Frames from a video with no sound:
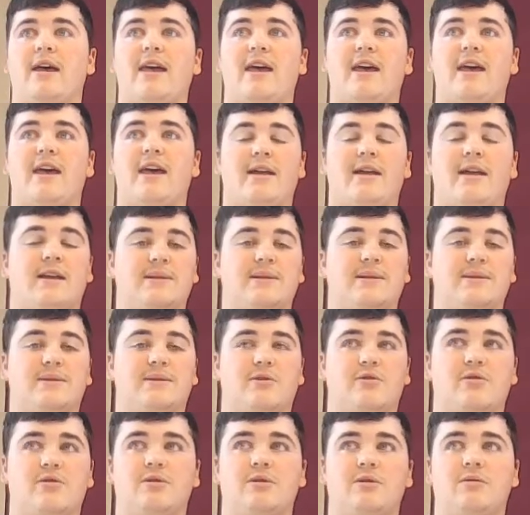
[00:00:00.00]
and has
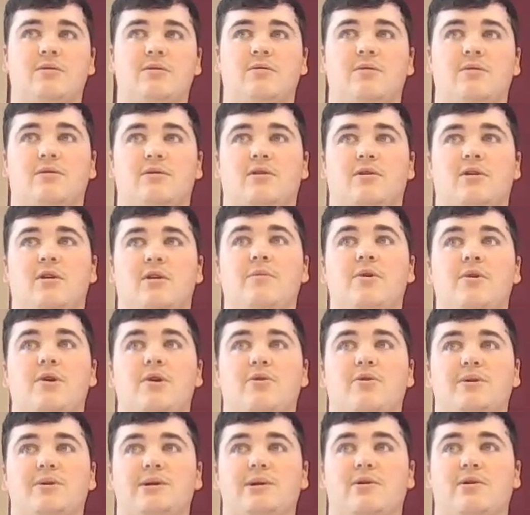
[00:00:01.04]
learned
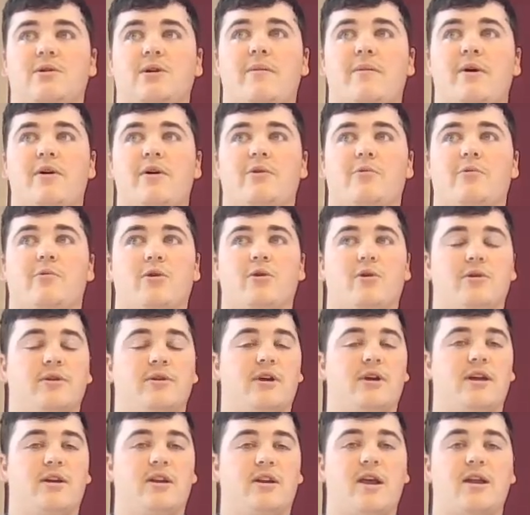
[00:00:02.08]
computers to learn about the
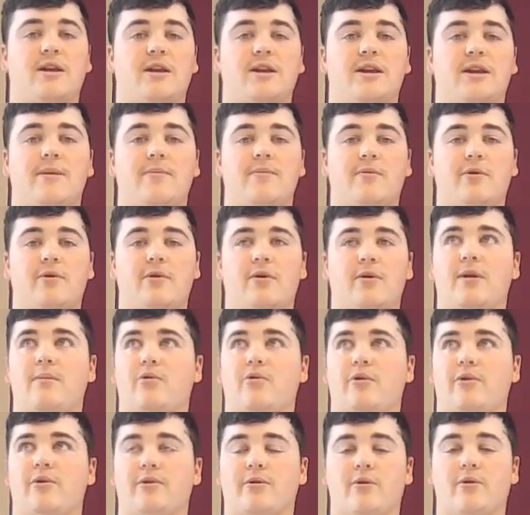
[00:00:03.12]
world and gain a deeper and
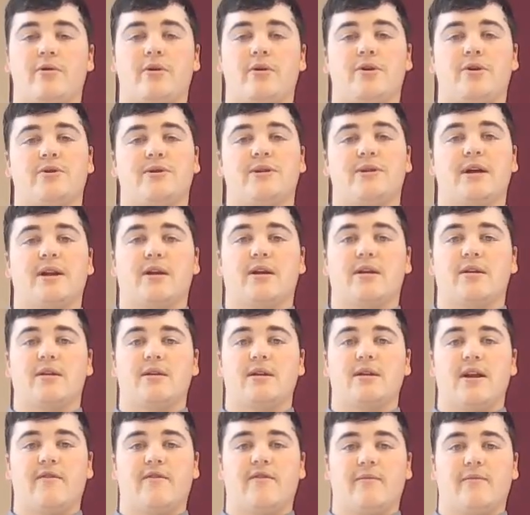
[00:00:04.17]
more thorough understanding
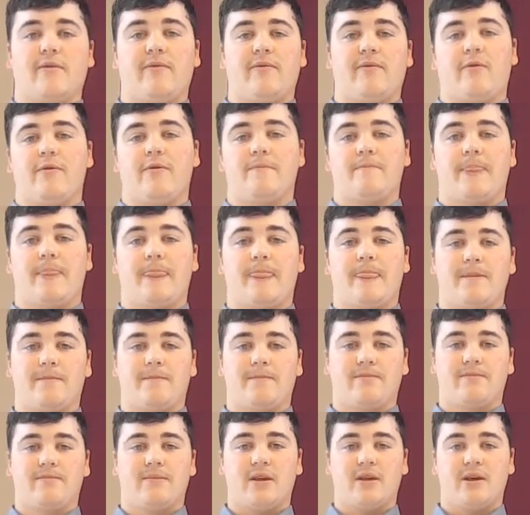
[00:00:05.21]
than ever before.
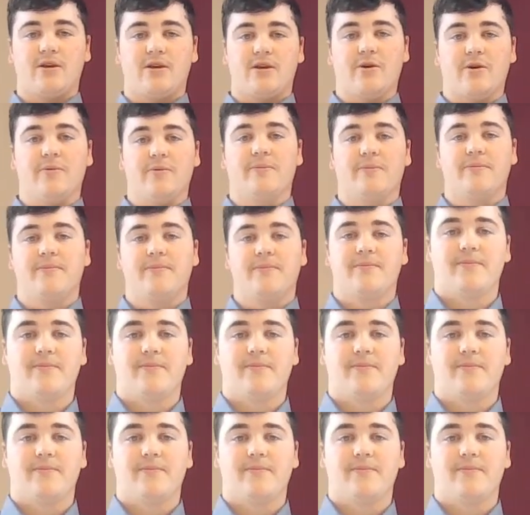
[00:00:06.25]
Thank you.